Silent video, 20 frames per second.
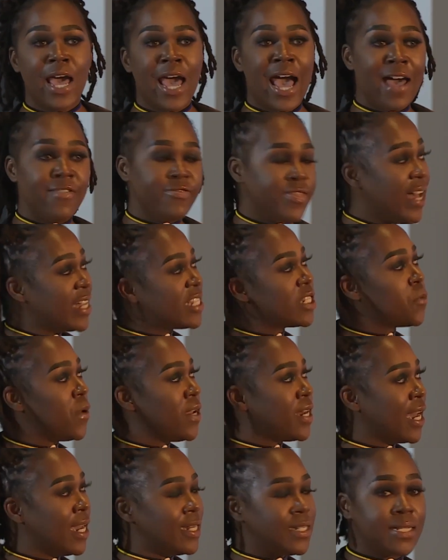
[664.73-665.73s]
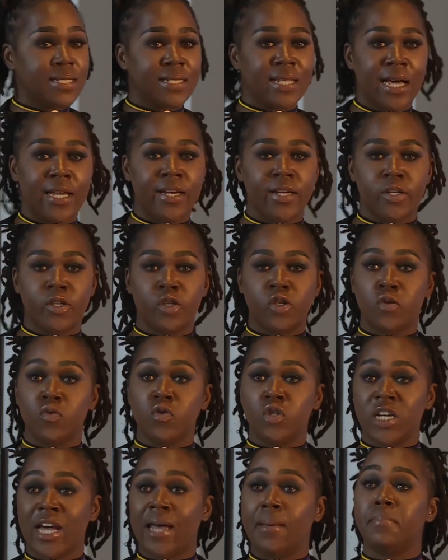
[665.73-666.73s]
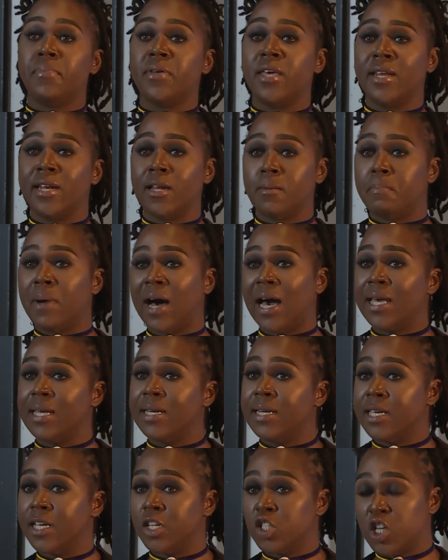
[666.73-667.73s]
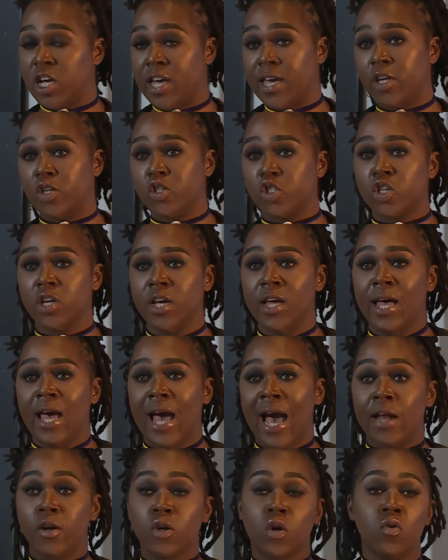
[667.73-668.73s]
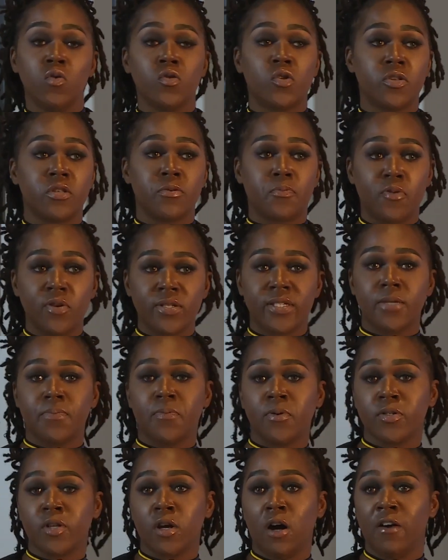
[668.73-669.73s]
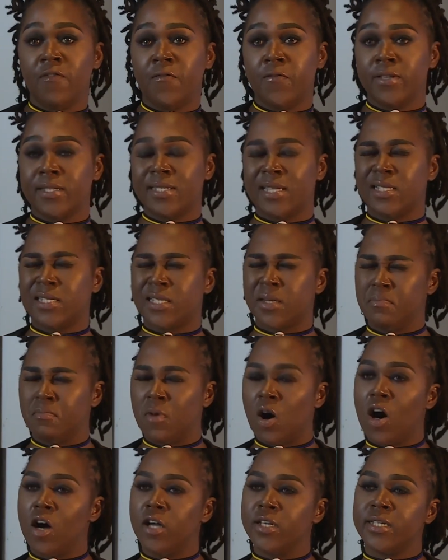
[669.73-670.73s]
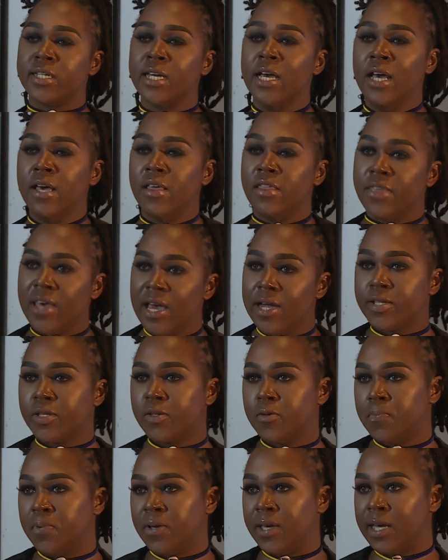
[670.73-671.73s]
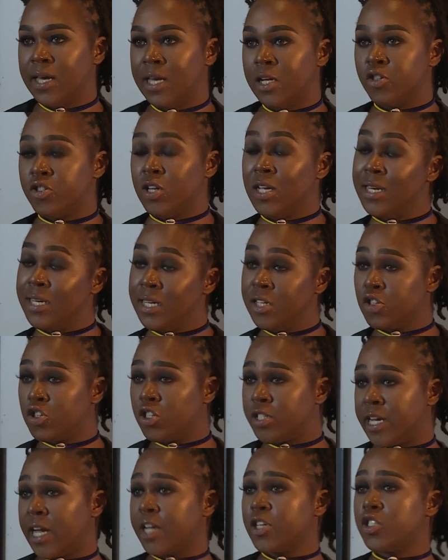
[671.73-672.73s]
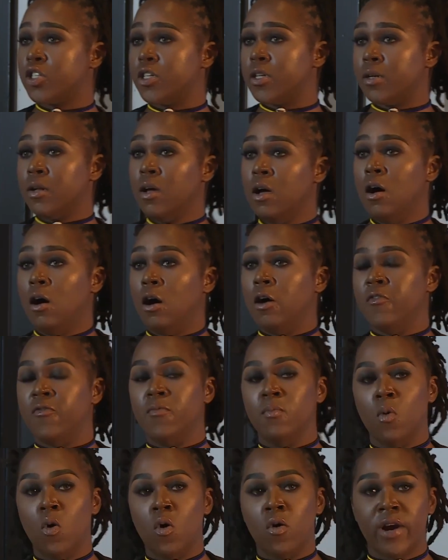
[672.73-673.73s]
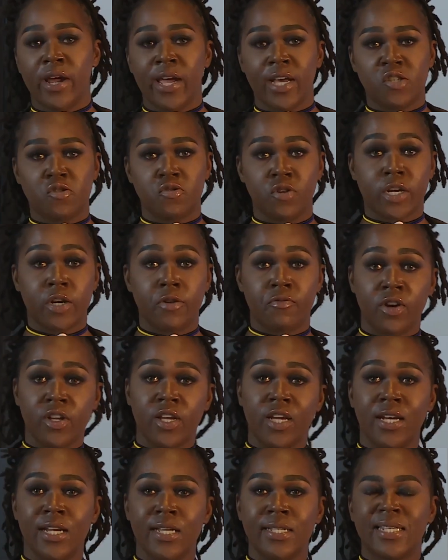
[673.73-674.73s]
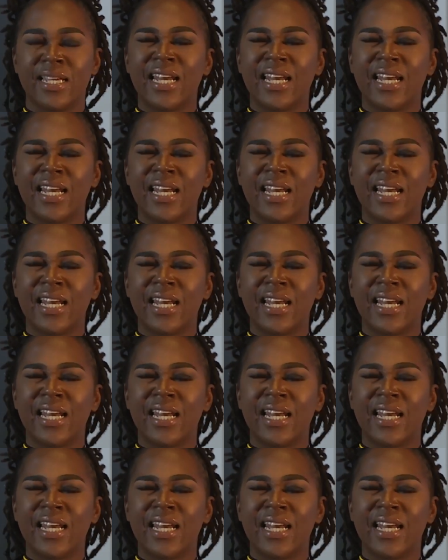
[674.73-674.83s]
And that's when I decided to champion and pioneer change and go to the principal's office and demand there to be an introduction of more extracurriculars.